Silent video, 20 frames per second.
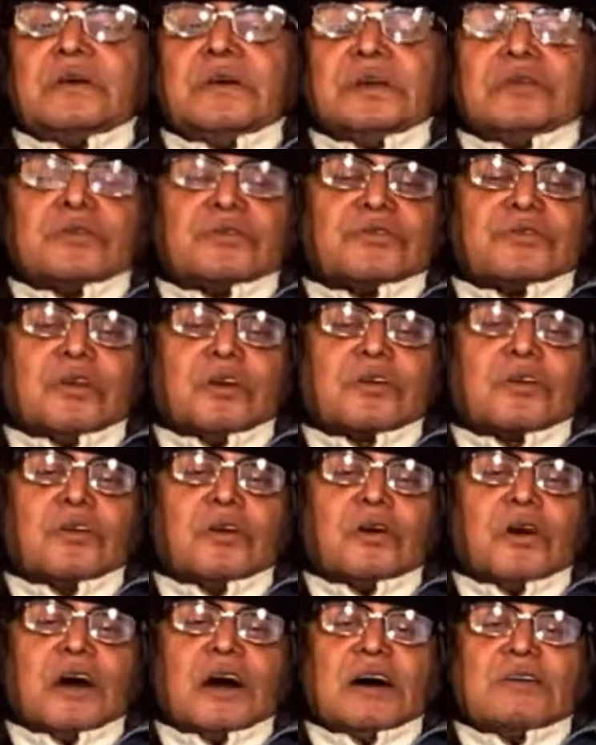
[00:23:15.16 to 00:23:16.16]
It was not
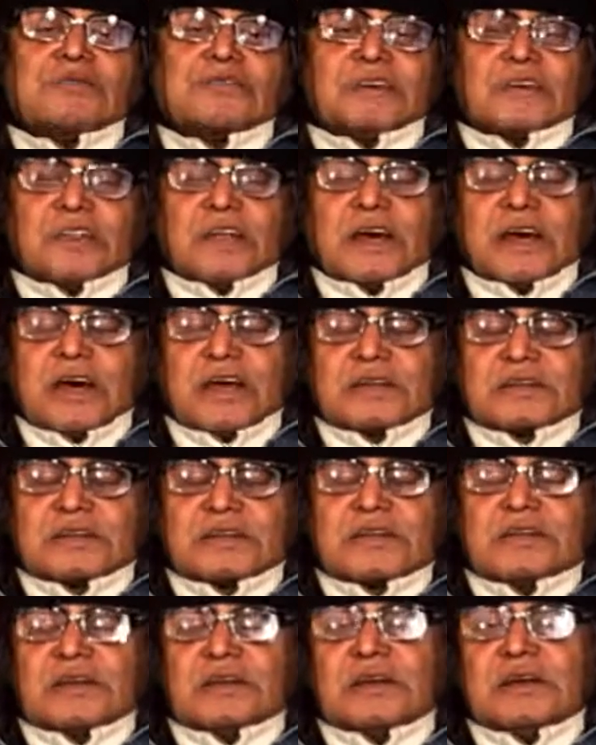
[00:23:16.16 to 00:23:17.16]
long after that
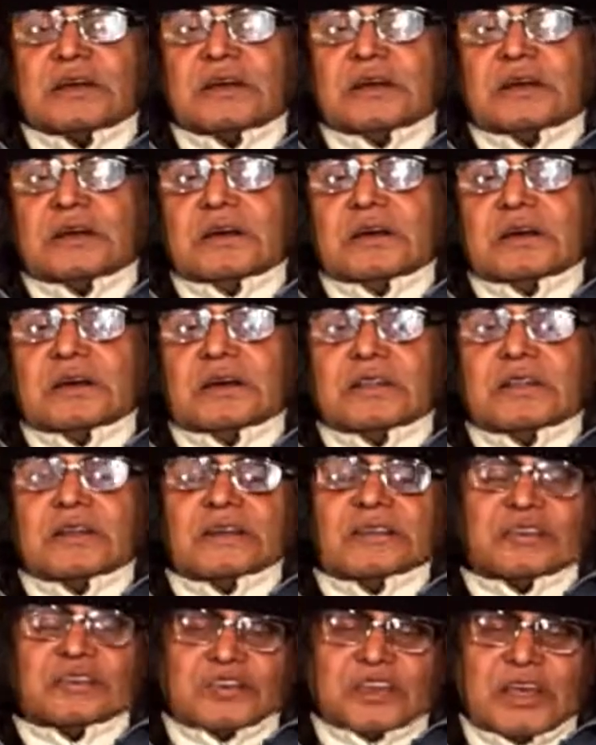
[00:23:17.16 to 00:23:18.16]

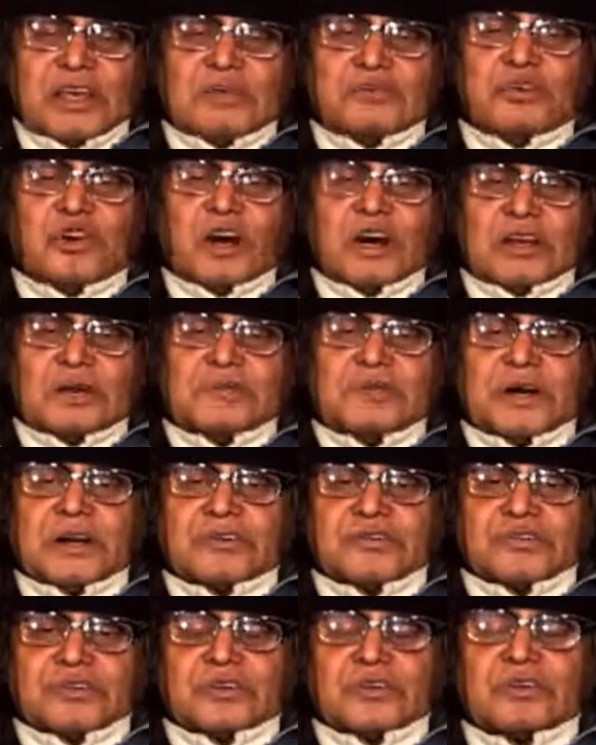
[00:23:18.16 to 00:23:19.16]
the same white
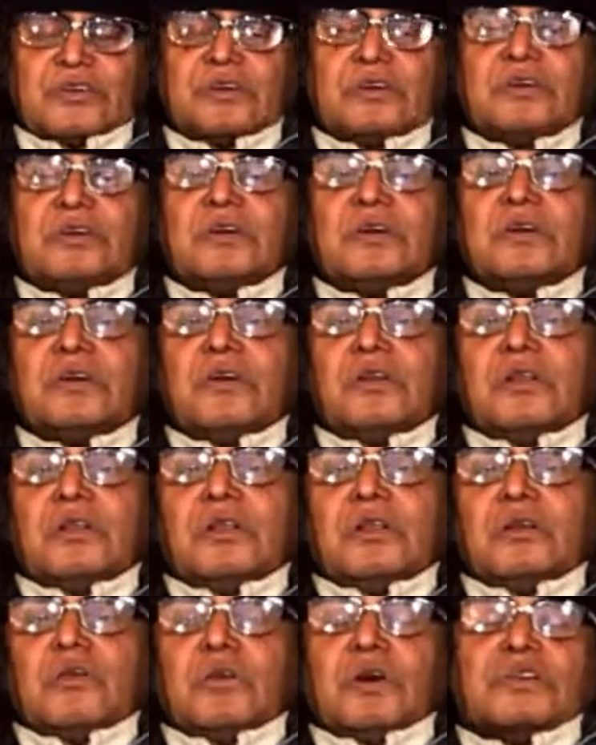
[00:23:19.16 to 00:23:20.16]
person
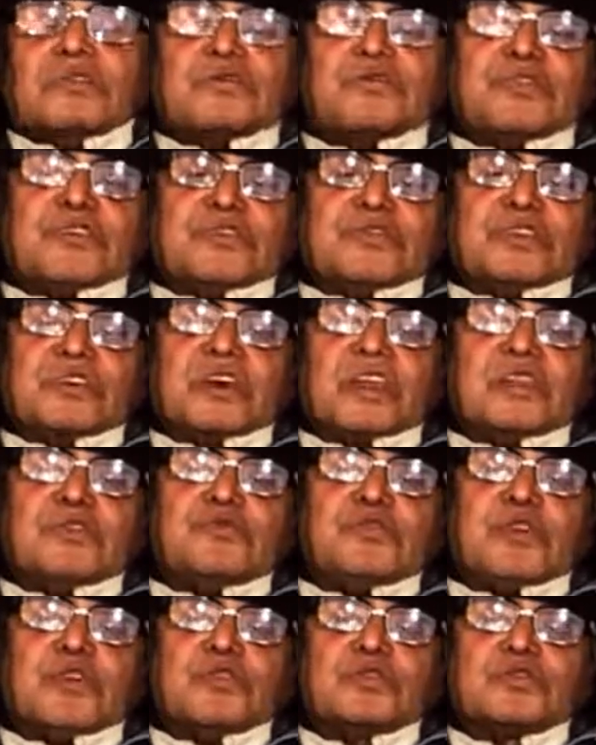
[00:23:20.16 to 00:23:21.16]
was physically
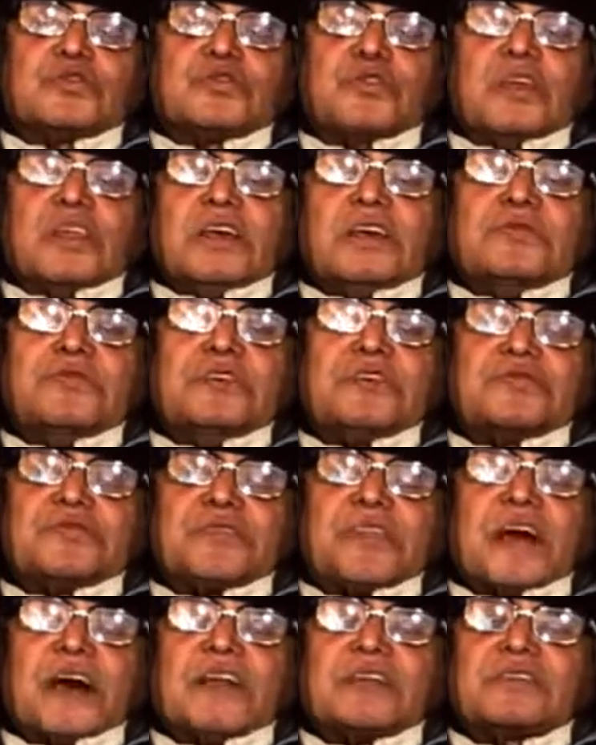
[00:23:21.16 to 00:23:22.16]
forced to leave his
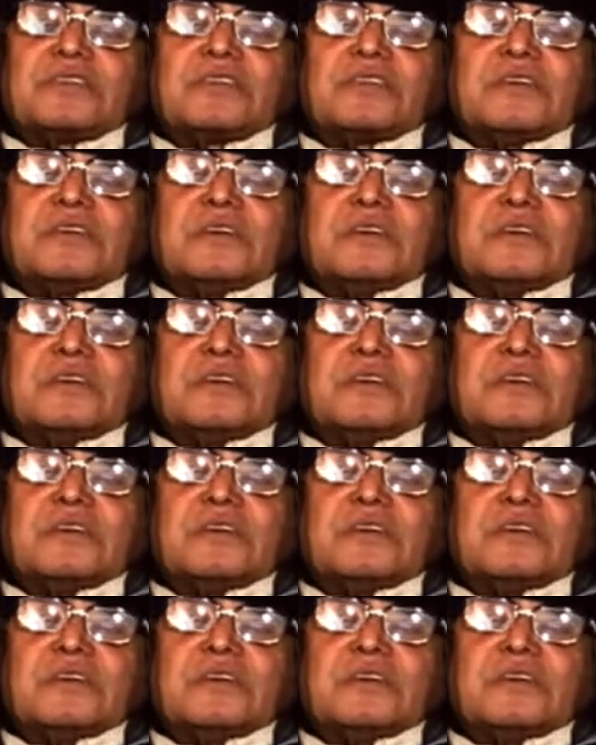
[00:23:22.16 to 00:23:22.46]
flat